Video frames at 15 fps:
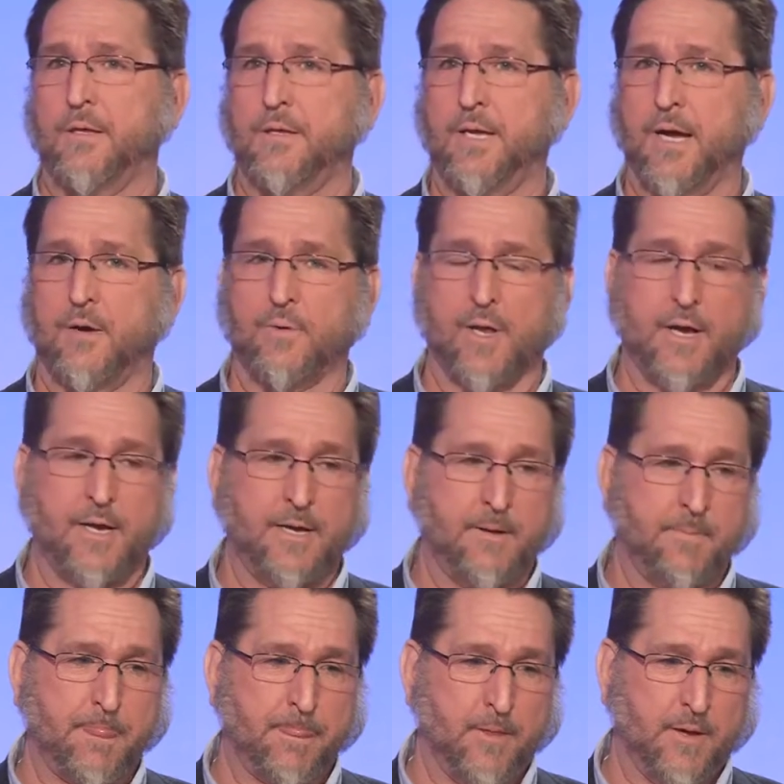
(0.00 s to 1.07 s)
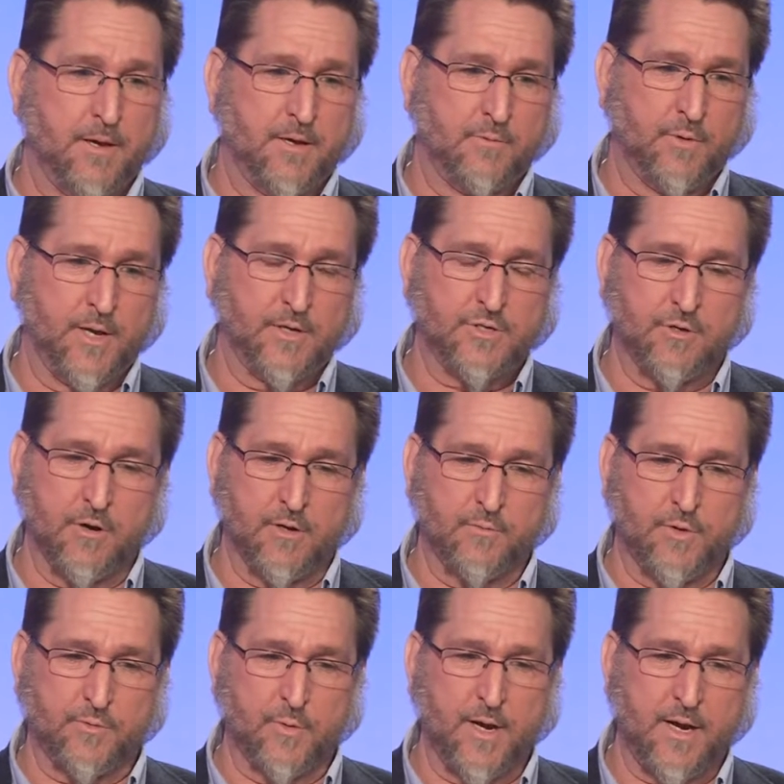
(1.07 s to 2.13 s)
Yeah, well, I, when I started
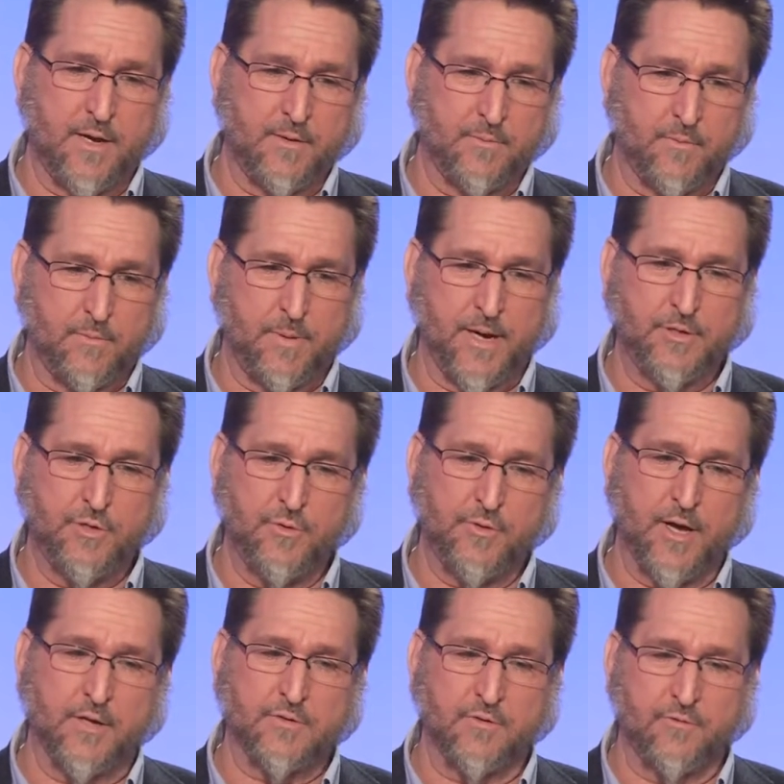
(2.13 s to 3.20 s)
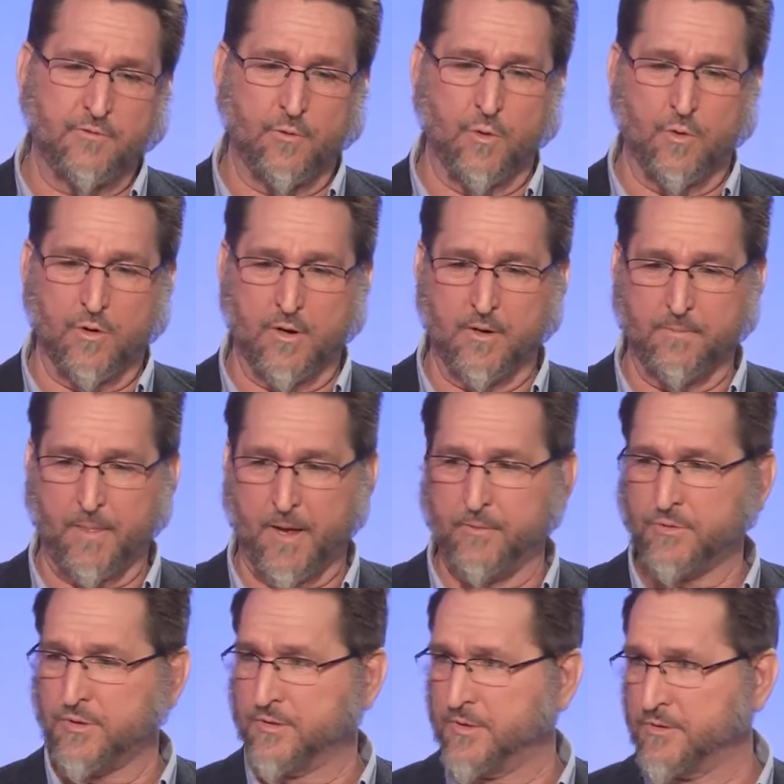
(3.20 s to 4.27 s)
with Ray, by 2004, I
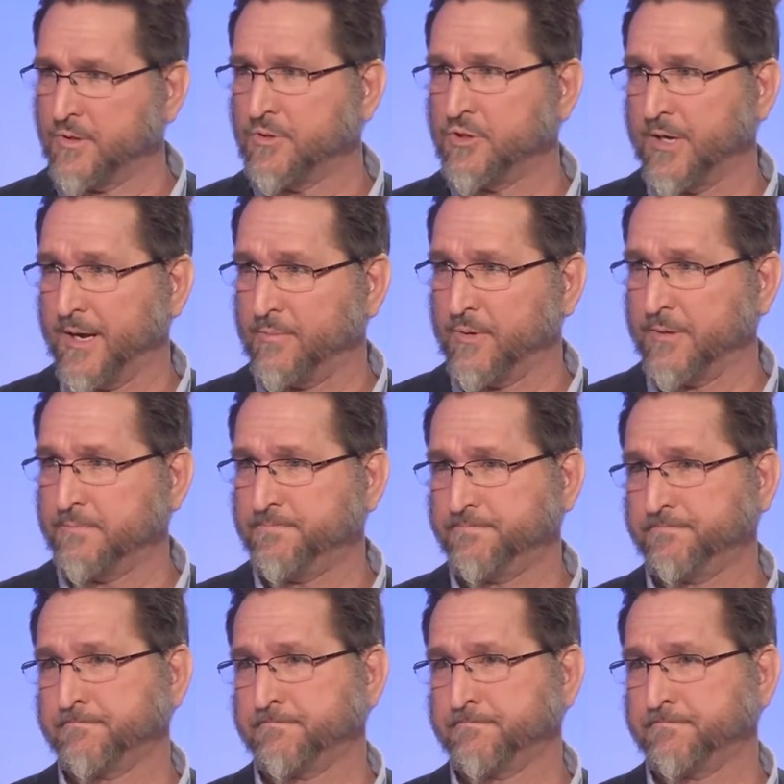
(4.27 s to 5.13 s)
was assistant chaplain.